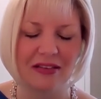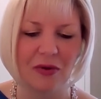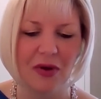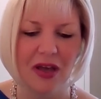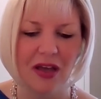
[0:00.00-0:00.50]

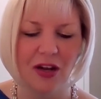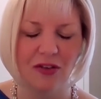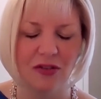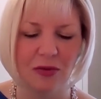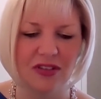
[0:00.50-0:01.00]
So
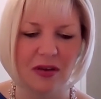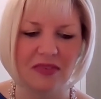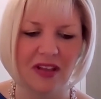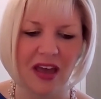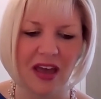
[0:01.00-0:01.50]
some good
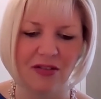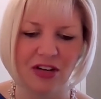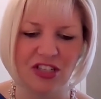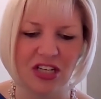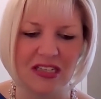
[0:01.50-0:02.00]
tips there on
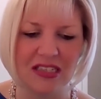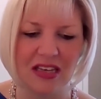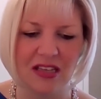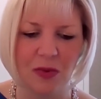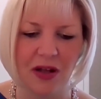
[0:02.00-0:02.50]

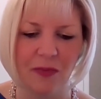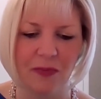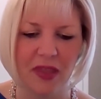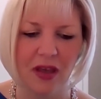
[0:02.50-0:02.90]
agility as well.